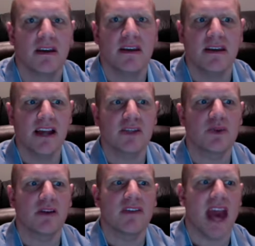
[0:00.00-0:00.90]
Next,
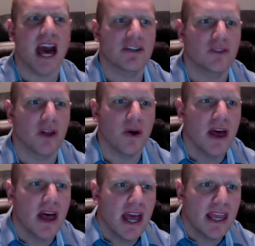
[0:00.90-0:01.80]
we have cash flow.
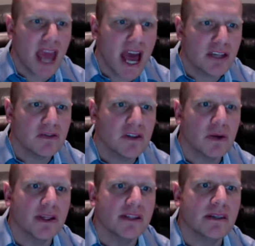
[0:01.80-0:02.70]
Cash flow
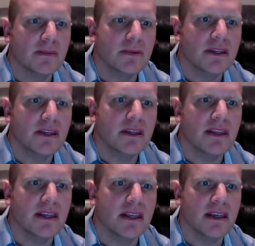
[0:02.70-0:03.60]
is simply
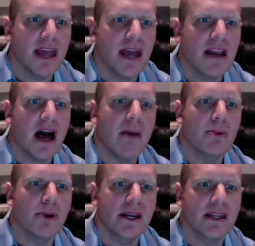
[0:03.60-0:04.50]
the net
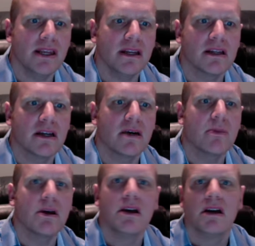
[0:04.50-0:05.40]
operating income
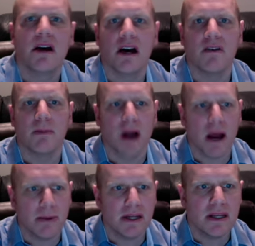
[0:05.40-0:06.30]
of a
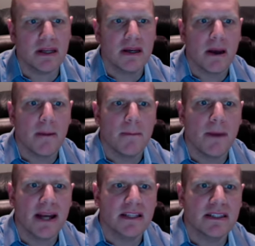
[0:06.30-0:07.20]
property
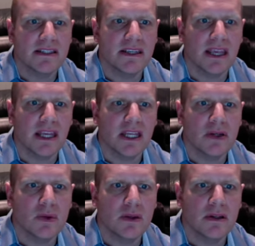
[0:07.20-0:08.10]
minus the
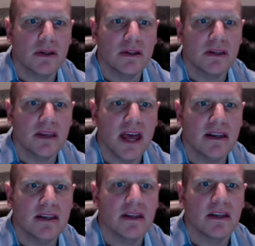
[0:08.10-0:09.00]
annual
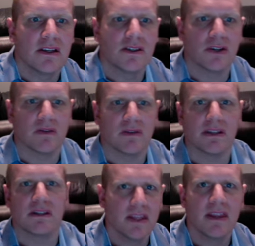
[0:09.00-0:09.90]
debt
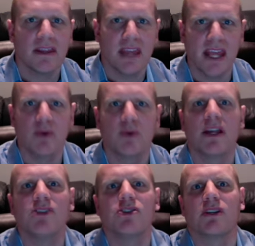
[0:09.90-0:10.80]
service. The annual
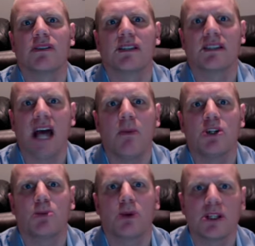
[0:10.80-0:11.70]
debt service is how
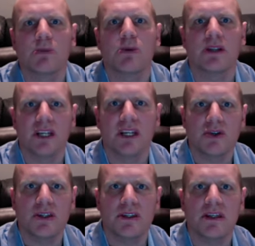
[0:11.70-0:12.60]
much principal and
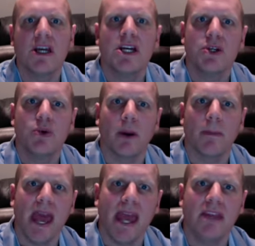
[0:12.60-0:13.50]
interest you are
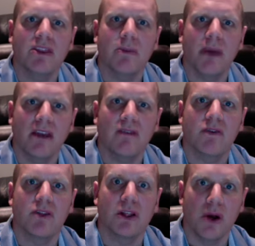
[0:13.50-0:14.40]
paying the bank for
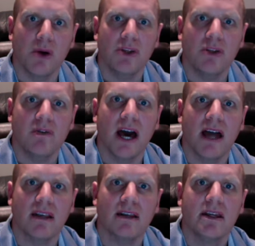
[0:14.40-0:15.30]
the loan that you've
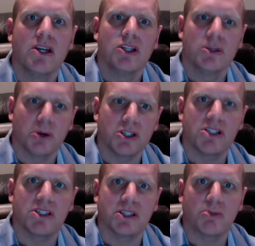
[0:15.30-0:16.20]
gotten to
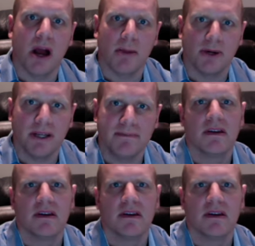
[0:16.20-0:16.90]
purchase this property.